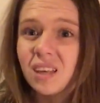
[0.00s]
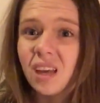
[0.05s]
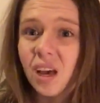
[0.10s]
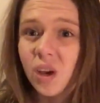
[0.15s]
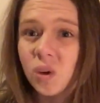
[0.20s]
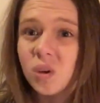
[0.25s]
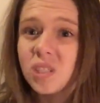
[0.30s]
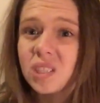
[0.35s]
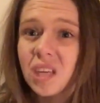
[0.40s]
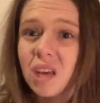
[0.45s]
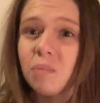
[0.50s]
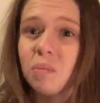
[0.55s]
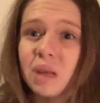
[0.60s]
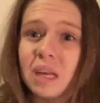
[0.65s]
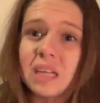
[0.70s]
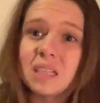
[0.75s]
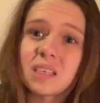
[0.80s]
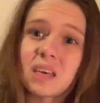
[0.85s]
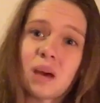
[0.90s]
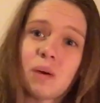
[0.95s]
A good 10
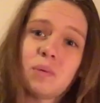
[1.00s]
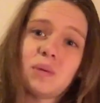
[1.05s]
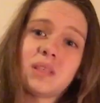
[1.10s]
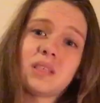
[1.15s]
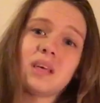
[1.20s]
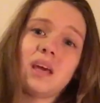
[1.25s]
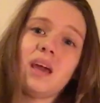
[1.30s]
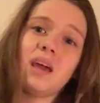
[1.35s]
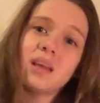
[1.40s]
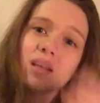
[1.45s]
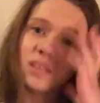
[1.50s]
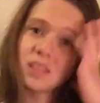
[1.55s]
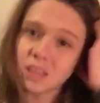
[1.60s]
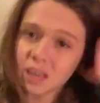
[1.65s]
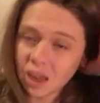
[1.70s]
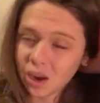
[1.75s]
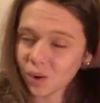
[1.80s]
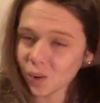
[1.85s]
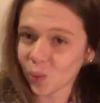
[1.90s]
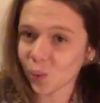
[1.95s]
minutes, I would say, to
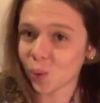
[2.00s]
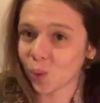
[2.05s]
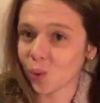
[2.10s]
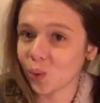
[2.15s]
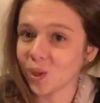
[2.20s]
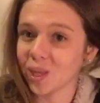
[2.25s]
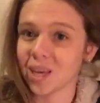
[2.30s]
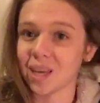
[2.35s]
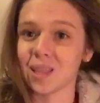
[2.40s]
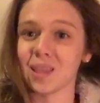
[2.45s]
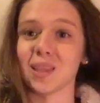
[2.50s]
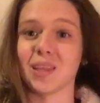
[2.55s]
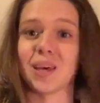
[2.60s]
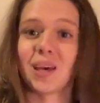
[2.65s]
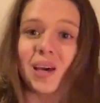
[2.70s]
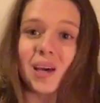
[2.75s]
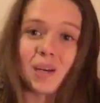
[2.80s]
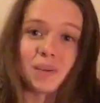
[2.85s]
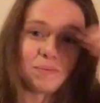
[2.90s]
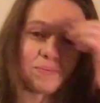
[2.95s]
get it all in the
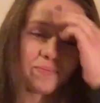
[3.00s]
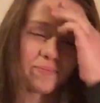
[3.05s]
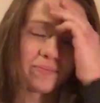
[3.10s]
car.